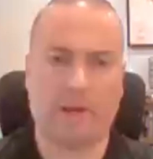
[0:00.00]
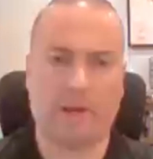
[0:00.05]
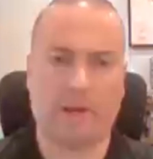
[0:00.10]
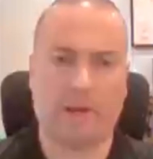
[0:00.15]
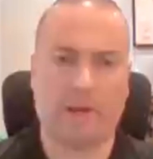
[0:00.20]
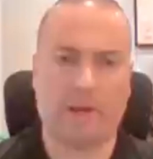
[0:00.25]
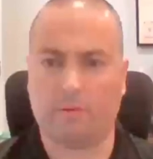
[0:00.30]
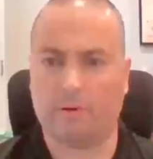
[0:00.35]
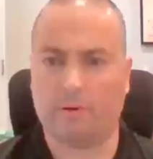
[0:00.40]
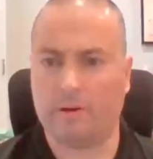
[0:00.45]

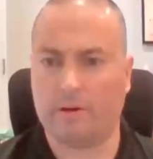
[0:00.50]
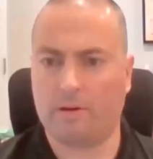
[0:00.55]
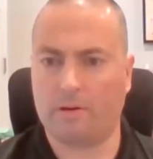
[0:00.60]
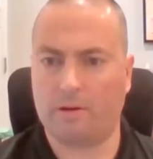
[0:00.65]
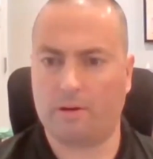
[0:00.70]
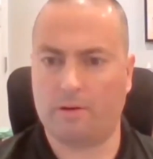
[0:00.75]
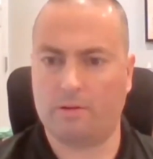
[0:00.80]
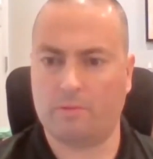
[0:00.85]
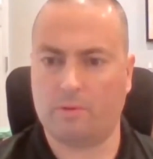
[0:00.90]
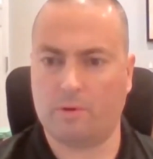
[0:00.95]
game, what
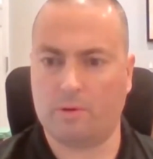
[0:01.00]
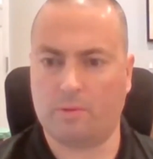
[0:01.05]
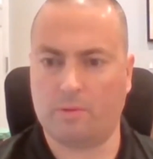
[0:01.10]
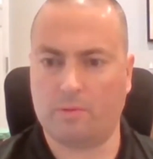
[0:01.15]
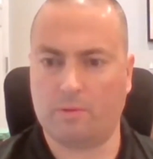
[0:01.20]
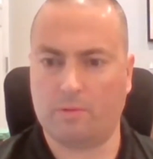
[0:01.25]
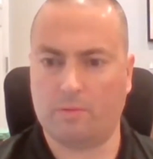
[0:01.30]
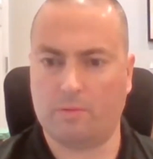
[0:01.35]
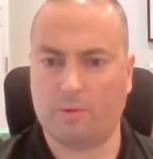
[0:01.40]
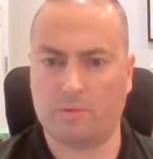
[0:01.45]

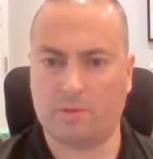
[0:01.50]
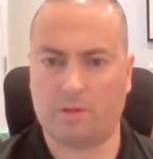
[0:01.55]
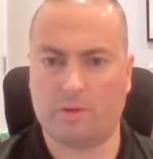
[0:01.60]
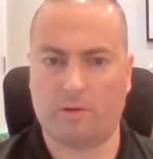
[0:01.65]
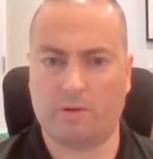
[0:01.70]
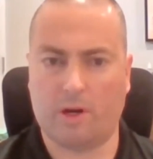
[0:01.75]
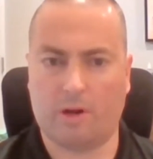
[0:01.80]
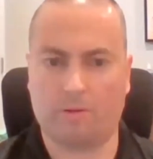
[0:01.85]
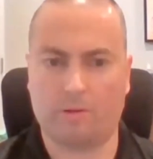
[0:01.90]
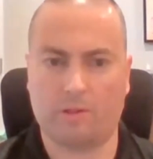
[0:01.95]

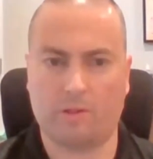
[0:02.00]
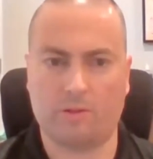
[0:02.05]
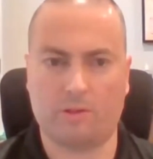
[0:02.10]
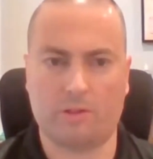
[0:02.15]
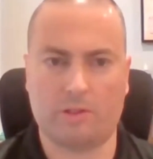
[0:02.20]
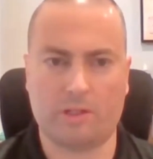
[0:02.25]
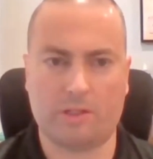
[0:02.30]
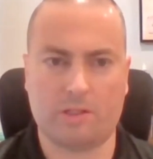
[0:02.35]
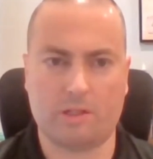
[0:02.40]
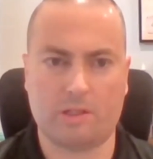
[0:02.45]
was going on with
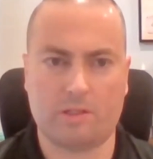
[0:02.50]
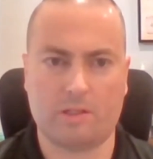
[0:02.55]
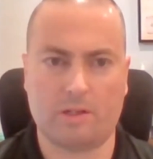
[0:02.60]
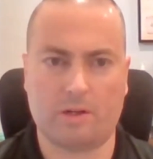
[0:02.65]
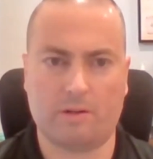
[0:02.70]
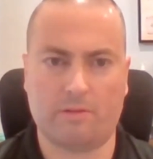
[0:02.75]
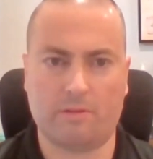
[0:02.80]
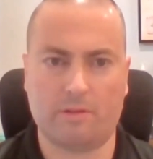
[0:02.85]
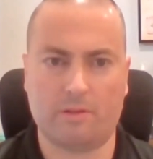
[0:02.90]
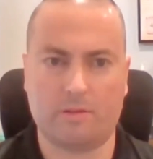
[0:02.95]
your
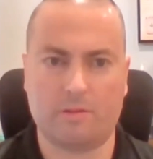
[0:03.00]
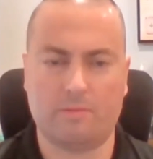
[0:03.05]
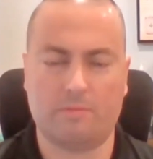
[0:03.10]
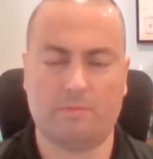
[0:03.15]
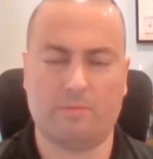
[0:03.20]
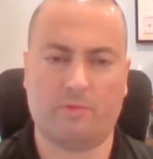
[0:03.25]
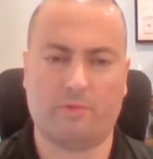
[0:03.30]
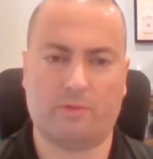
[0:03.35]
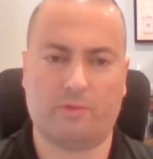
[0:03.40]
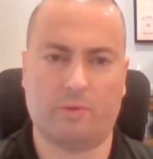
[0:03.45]
logistics there
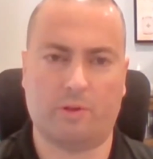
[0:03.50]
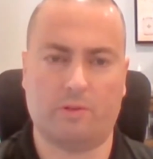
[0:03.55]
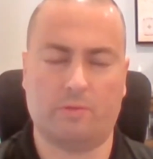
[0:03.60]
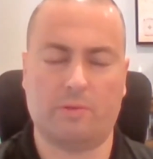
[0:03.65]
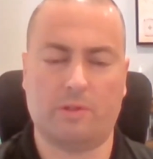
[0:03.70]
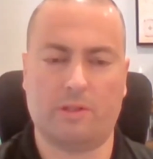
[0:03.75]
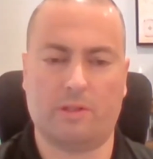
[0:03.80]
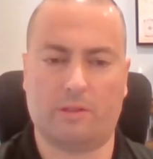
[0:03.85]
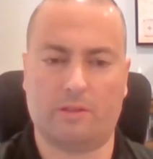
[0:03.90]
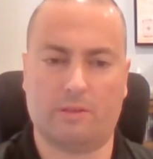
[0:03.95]
for
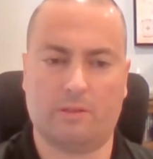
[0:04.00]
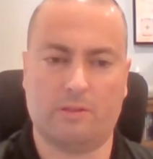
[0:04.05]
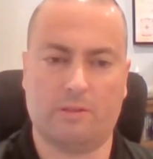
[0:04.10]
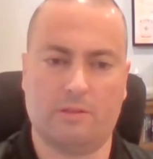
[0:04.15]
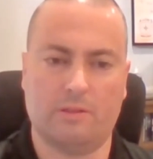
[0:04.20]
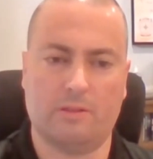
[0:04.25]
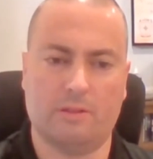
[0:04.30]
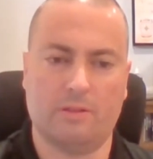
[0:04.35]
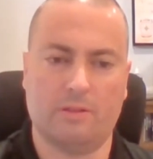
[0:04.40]
both players?